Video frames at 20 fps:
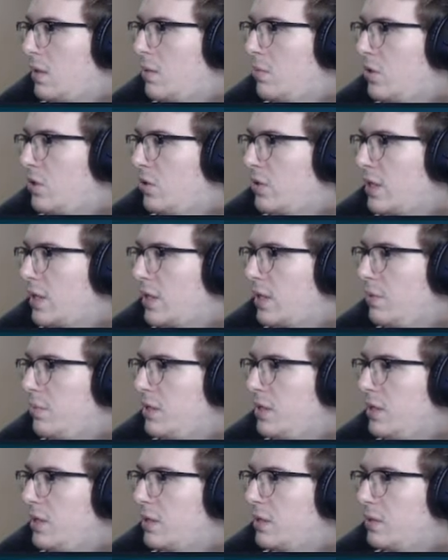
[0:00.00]
Okay, let
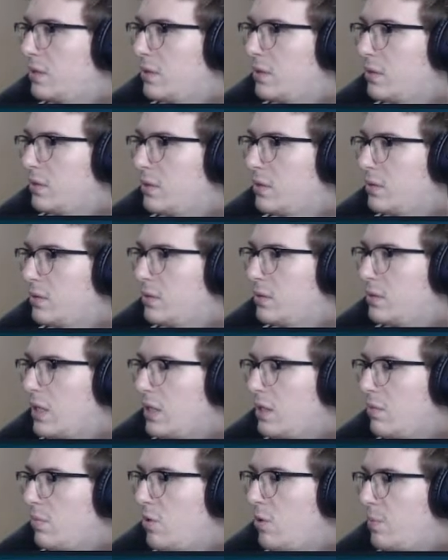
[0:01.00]
me
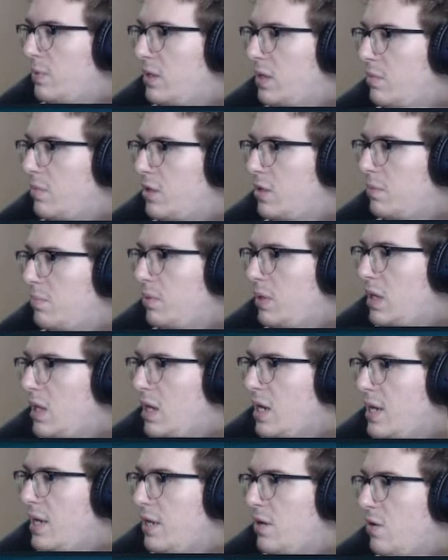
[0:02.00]
take a moment. I'm gonna
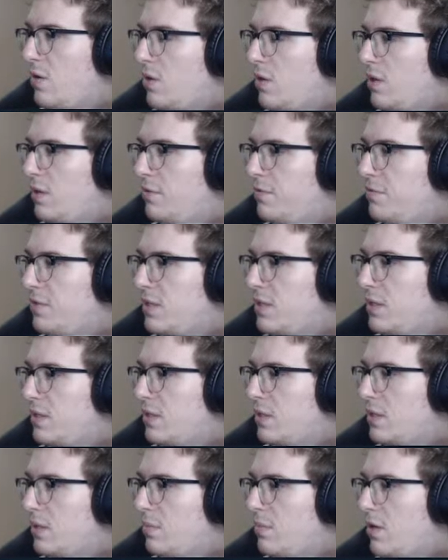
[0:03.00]
apply all of
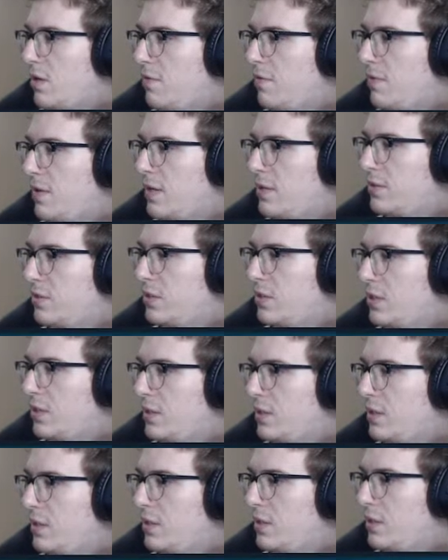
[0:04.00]
the modifiers
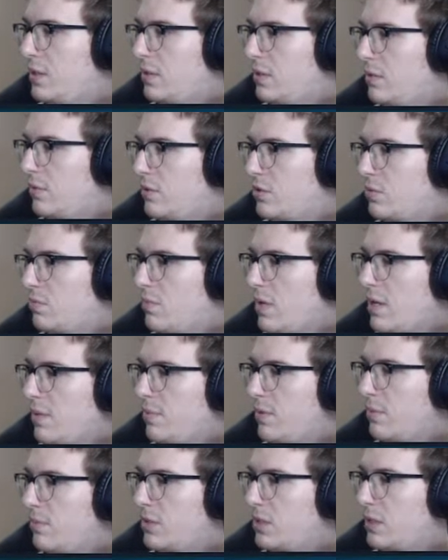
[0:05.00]
here, which might
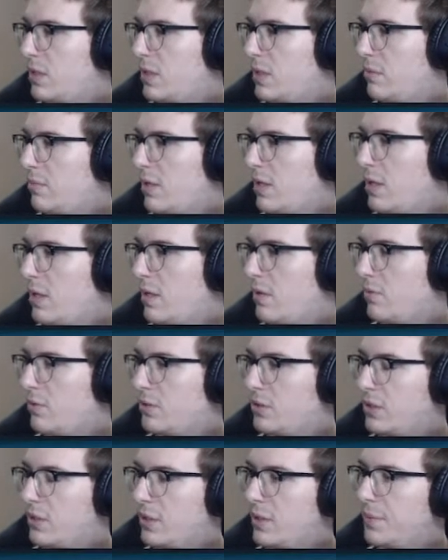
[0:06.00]
be a mistake, might not, we'll
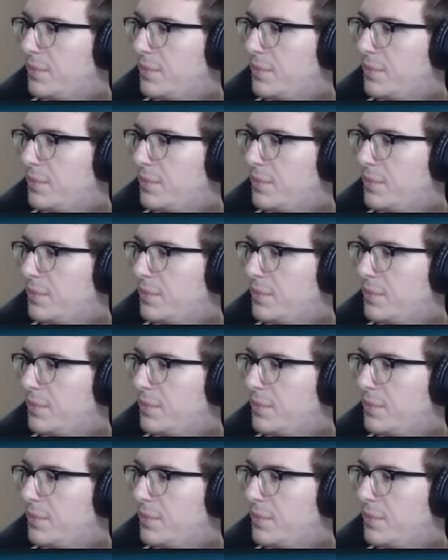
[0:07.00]
see.